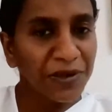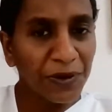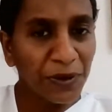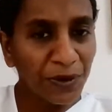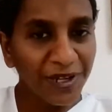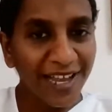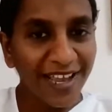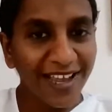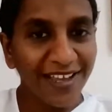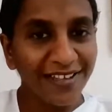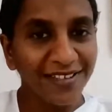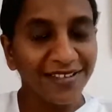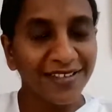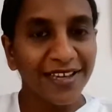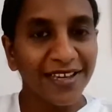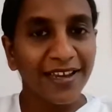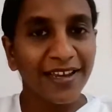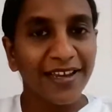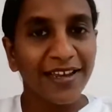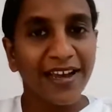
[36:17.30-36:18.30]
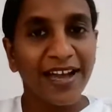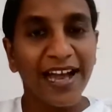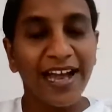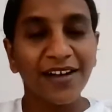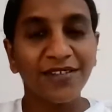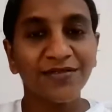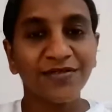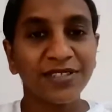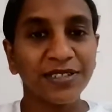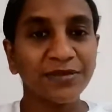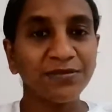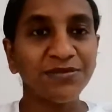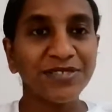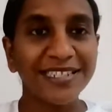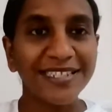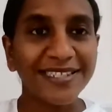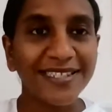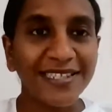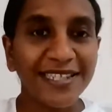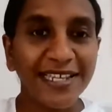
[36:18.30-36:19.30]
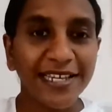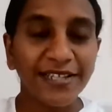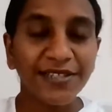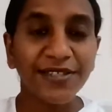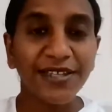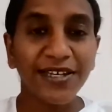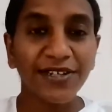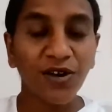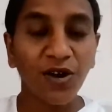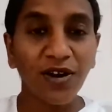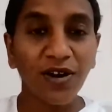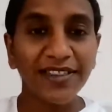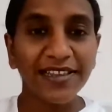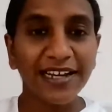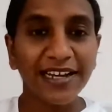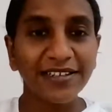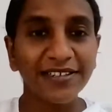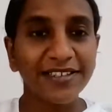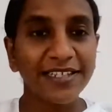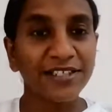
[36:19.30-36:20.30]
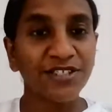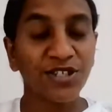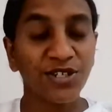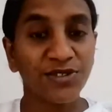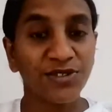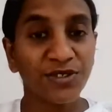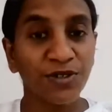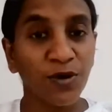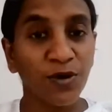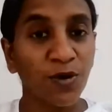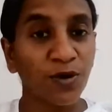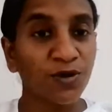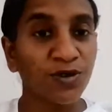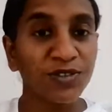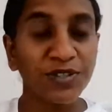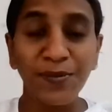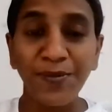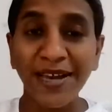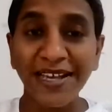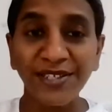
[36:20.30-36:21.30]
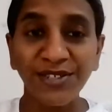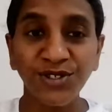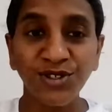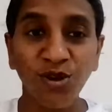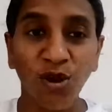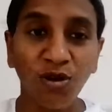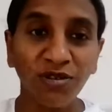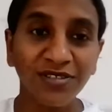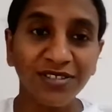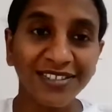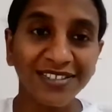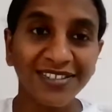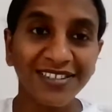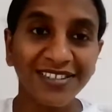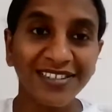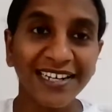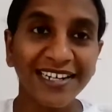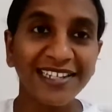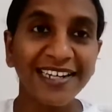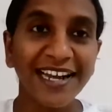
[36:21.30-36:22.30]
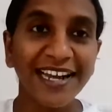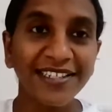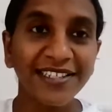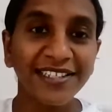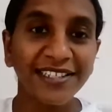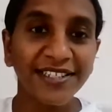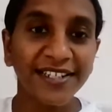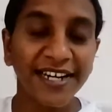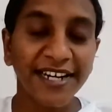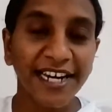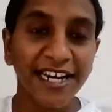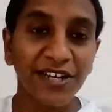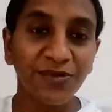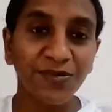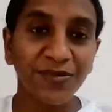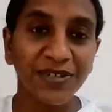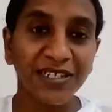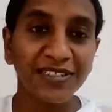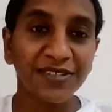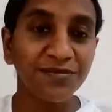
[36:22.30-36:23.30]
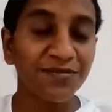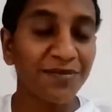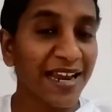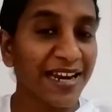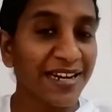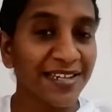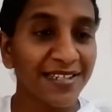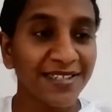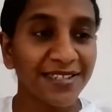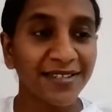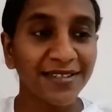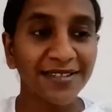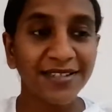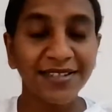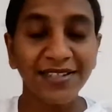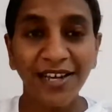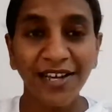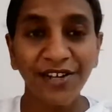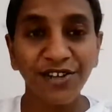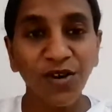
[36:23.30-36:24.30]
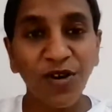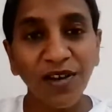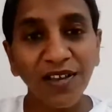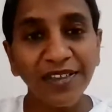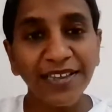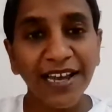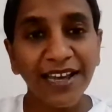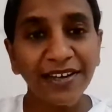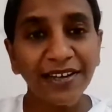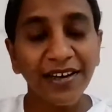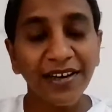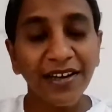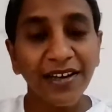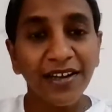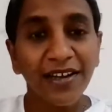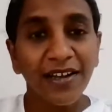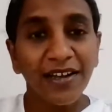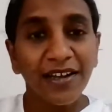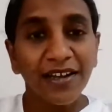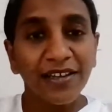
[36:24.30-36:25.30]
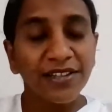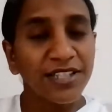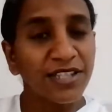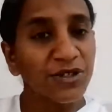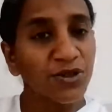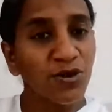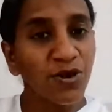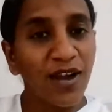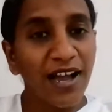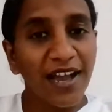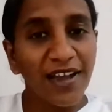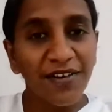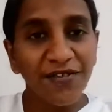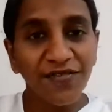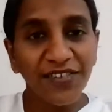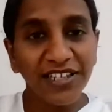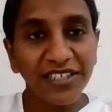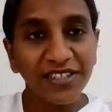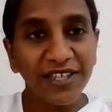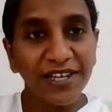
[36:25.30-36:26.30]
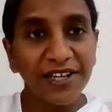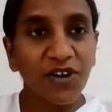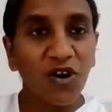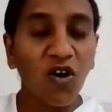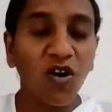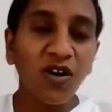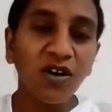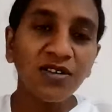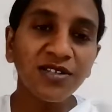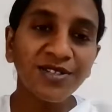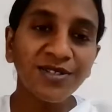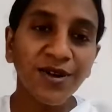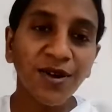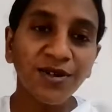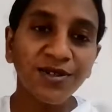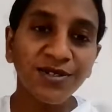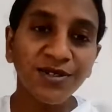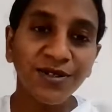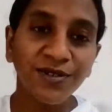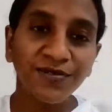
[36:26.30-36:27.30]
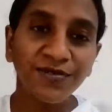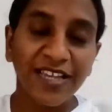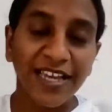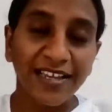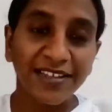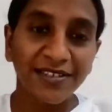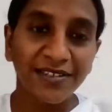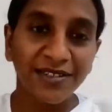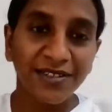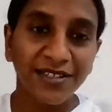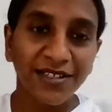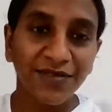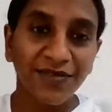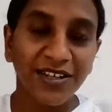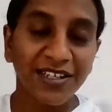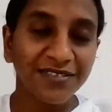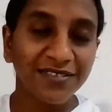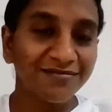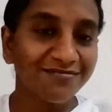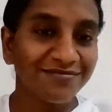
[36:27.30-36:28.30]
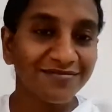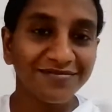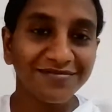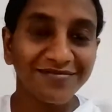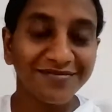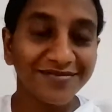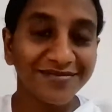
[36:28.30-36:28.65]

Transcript: okay, they have some disease and all that, they just go to the best doctor and get the treatment, medicines, and all that. They do everything, all sorts of things, even